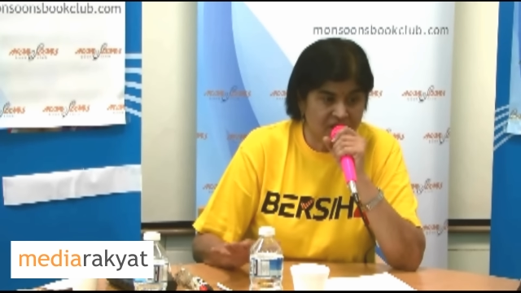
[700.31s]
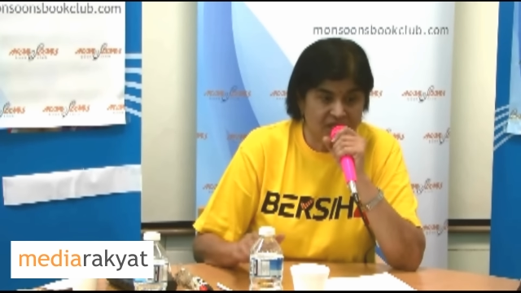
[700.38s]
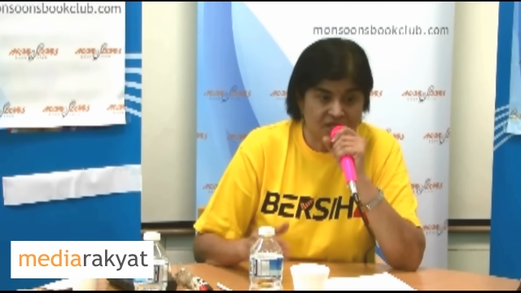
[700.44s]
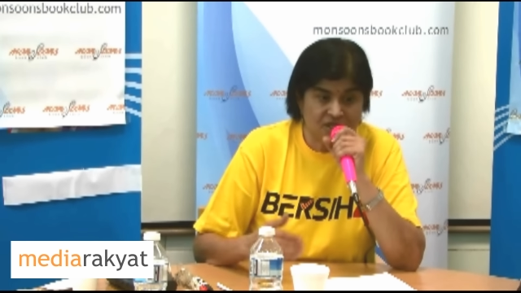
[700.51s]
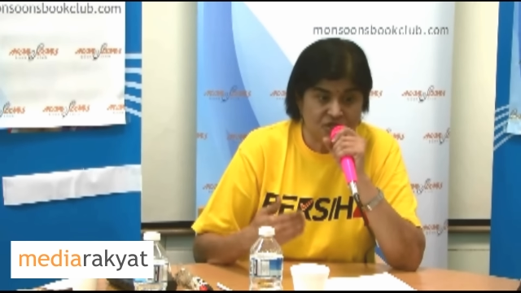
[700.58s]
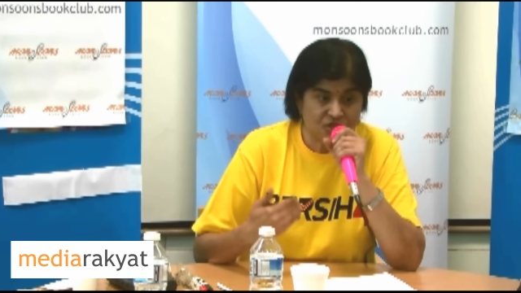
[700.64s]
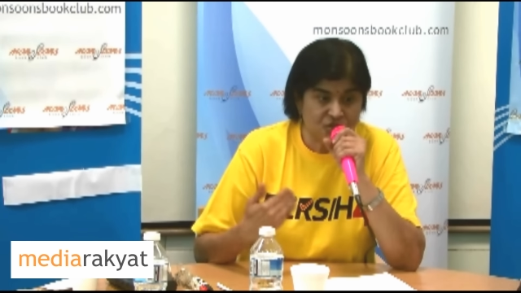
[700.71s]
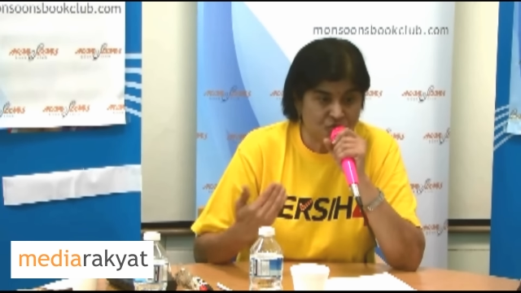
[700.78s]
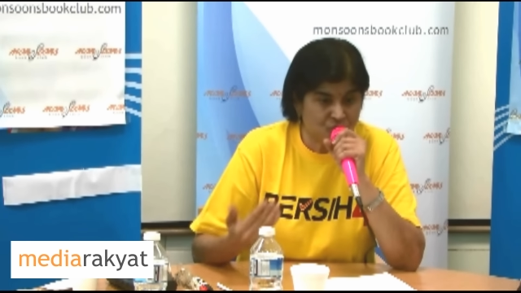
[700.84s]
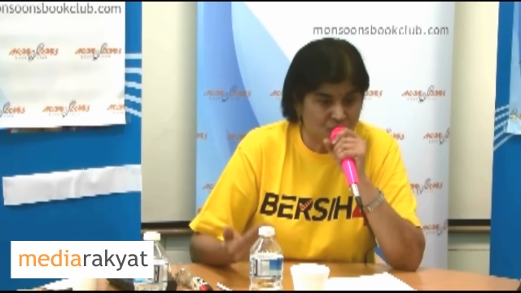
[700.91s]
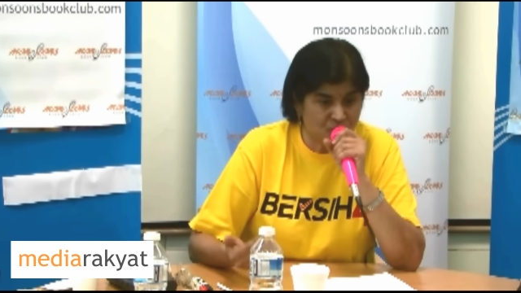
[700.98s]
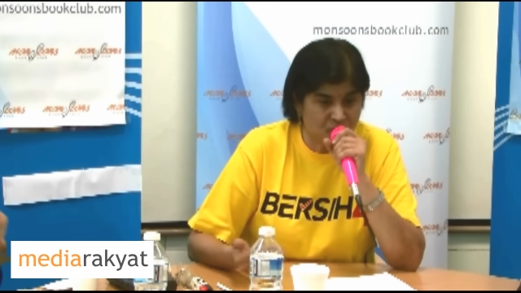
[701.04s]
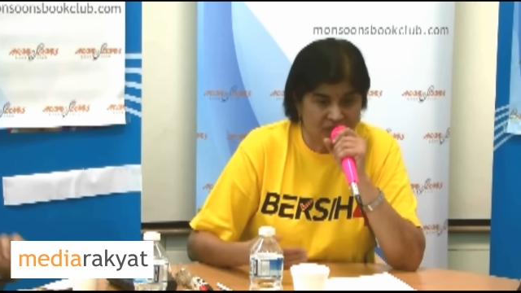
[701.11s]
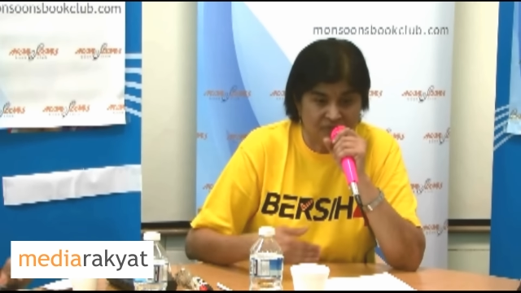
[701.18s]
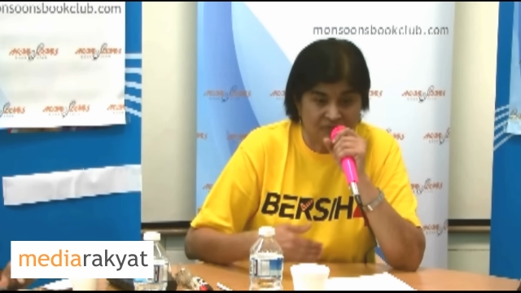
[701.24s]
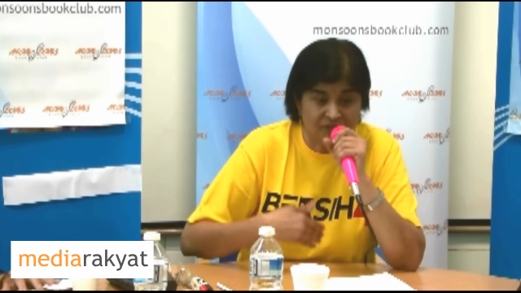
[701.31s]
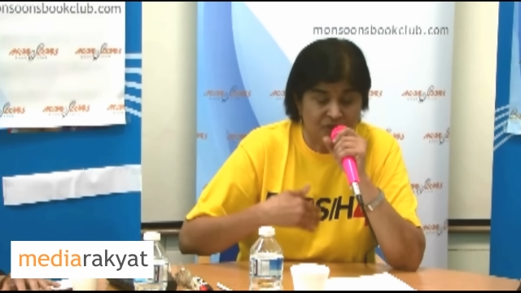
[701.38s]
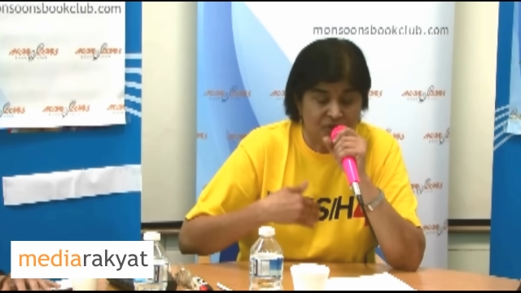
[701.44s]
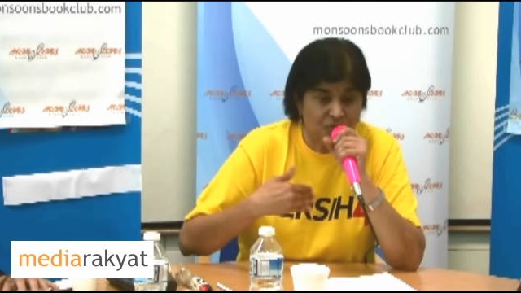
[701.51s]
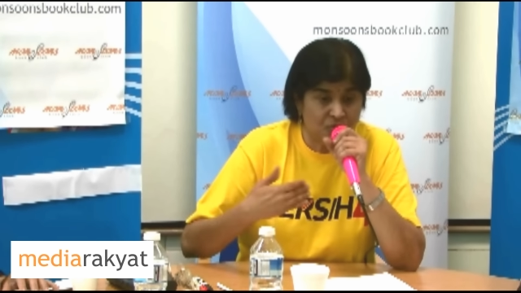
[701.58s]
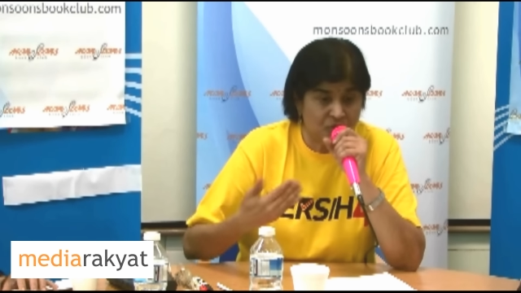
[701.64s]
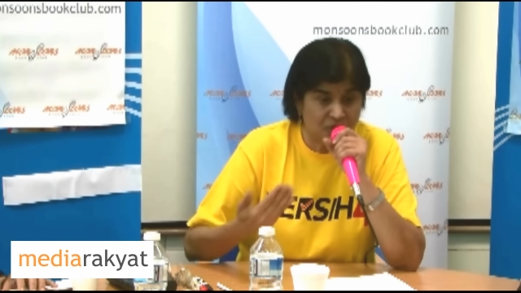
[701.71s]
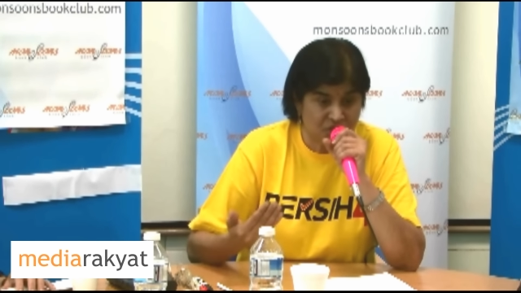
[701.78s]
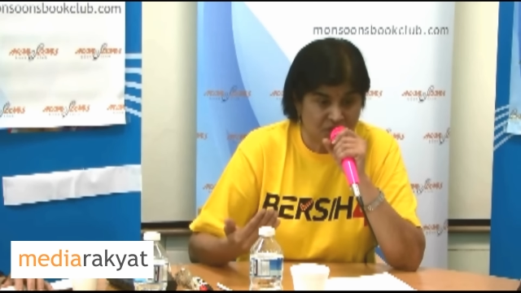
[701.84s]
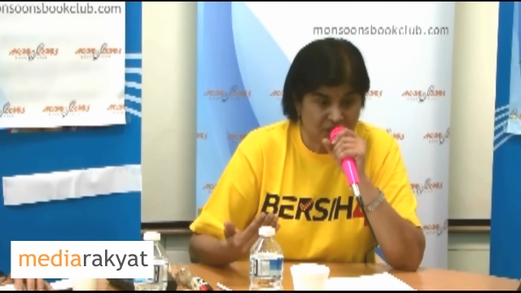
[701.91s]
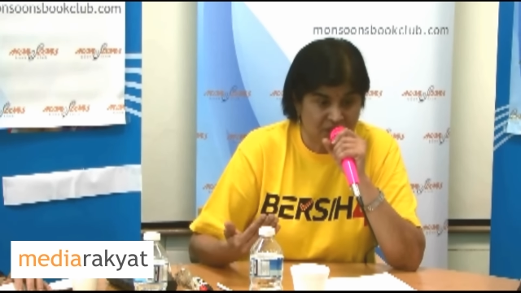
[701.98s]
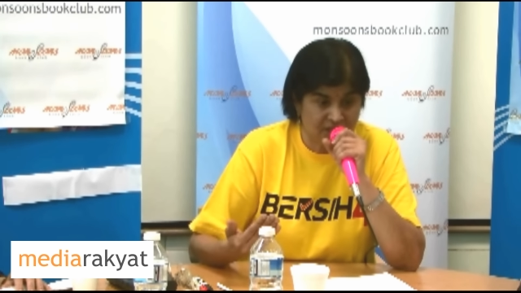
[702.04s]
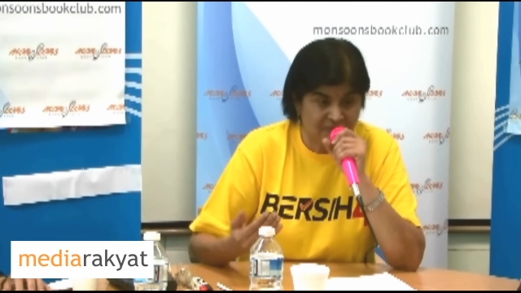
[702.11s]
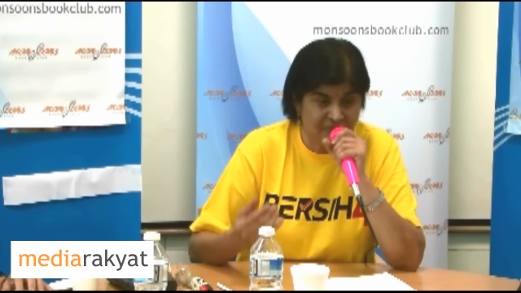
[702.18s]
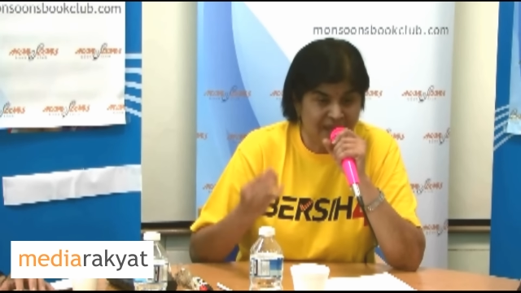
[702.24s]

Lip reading: They just don't know enough, they don't question enough.